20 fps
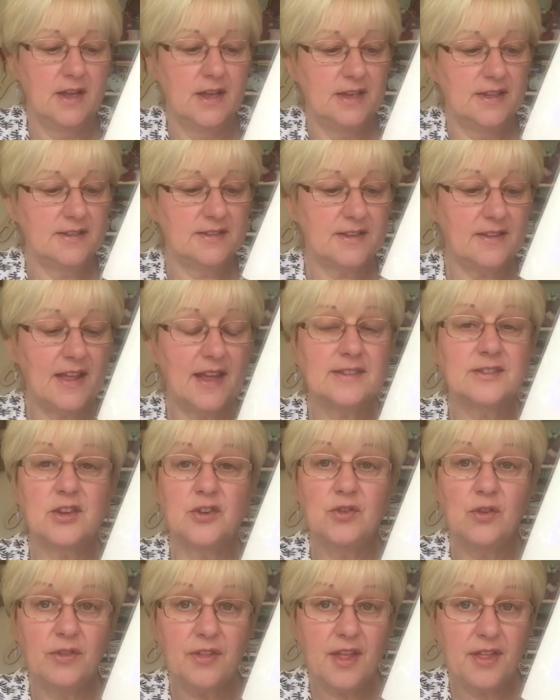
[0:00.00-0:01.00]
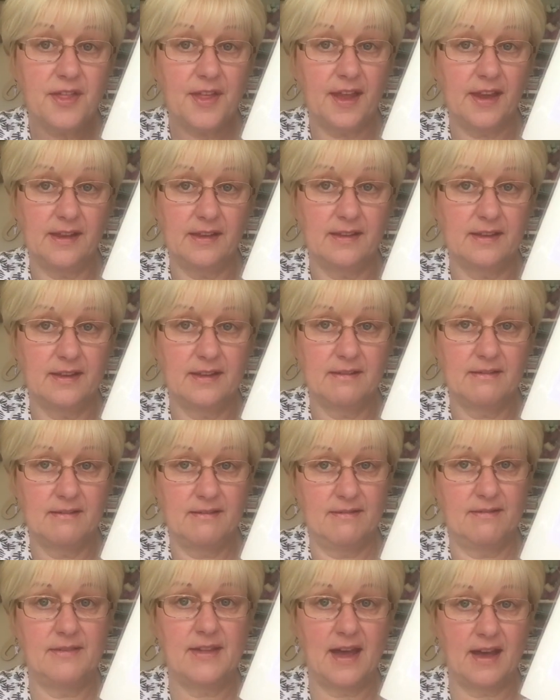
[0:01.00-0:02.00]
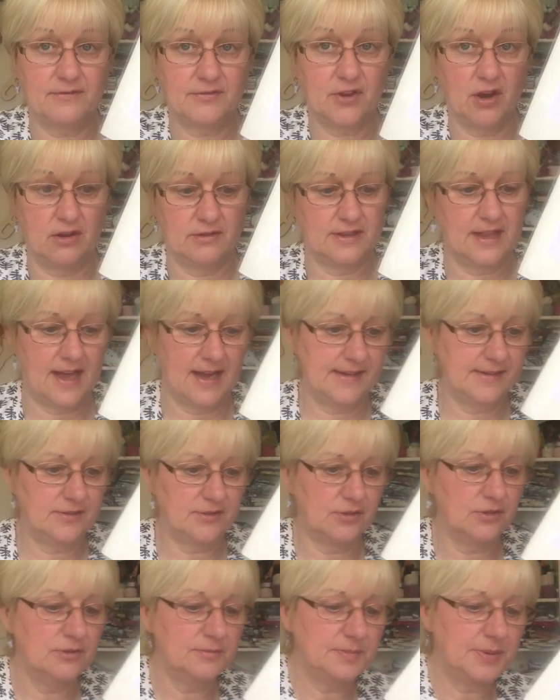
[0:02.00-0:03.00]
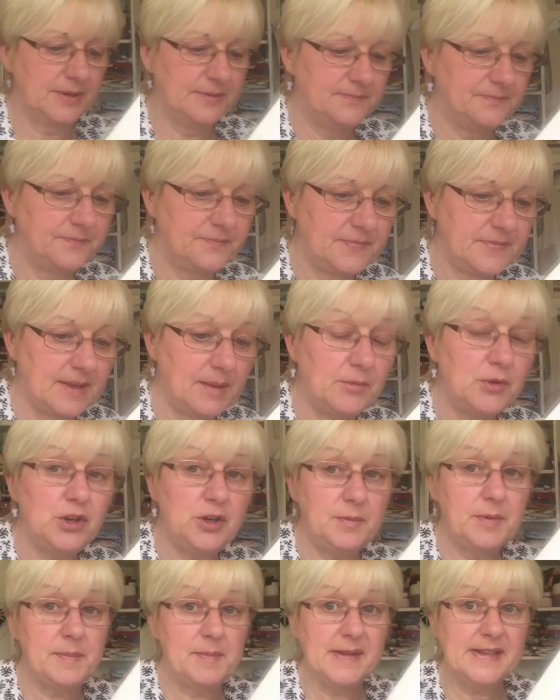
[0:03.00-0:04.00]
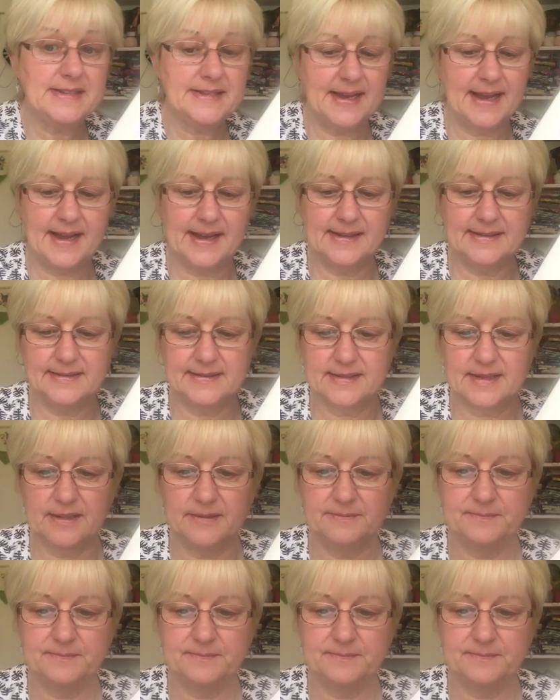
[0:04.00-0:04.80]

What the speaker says: So that's another thing that I've got lined up. I'm going to be busy, aren't I?